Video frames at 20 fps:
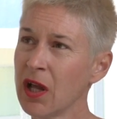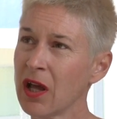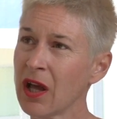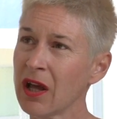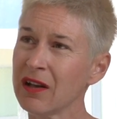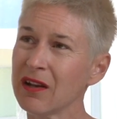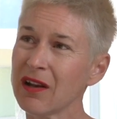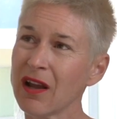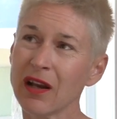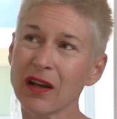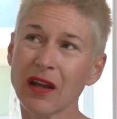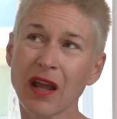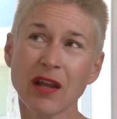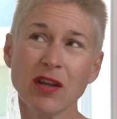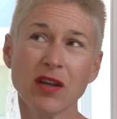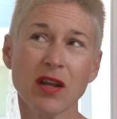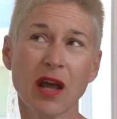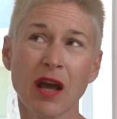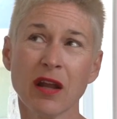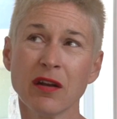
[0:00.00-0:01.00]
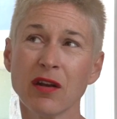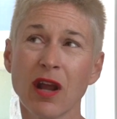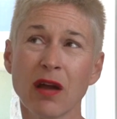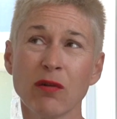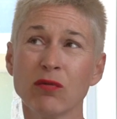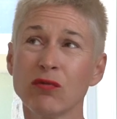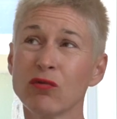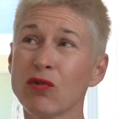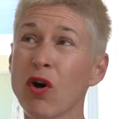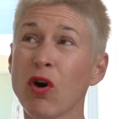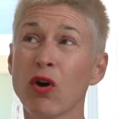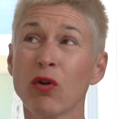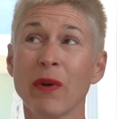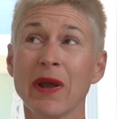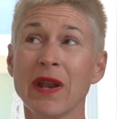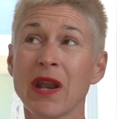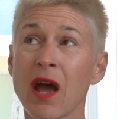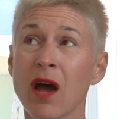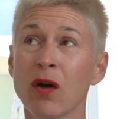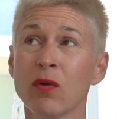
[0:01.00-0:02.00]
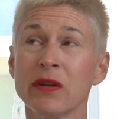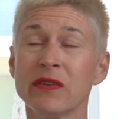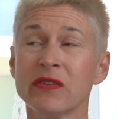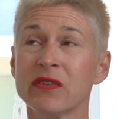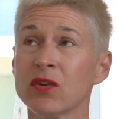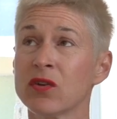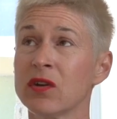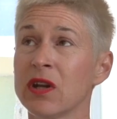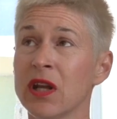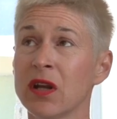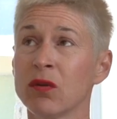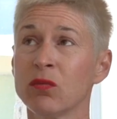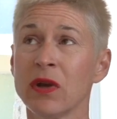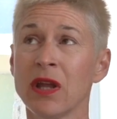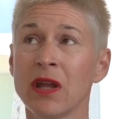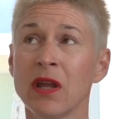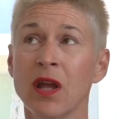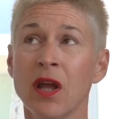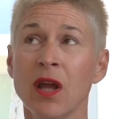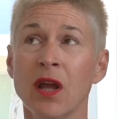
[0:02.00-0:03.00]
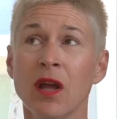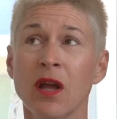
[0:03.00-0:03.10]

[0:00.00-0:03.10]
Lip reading: and Galway now, it's sunny, and we,